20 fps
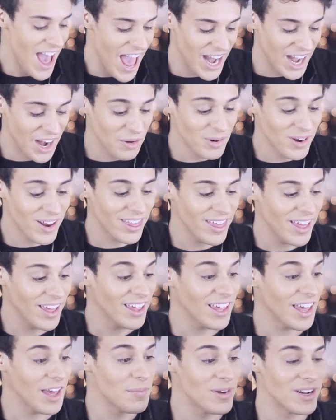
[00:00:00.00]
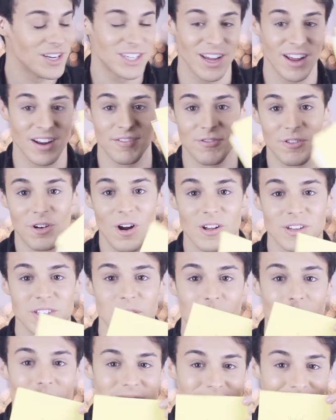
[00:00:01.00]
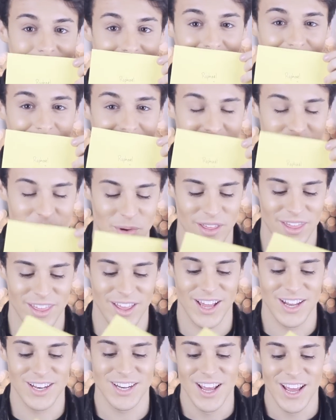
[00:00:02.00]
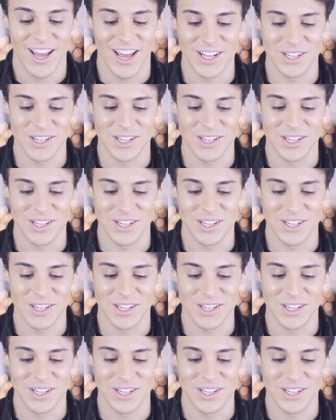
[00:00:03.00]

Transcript: and I want to thank Imogen for also writing a card with it.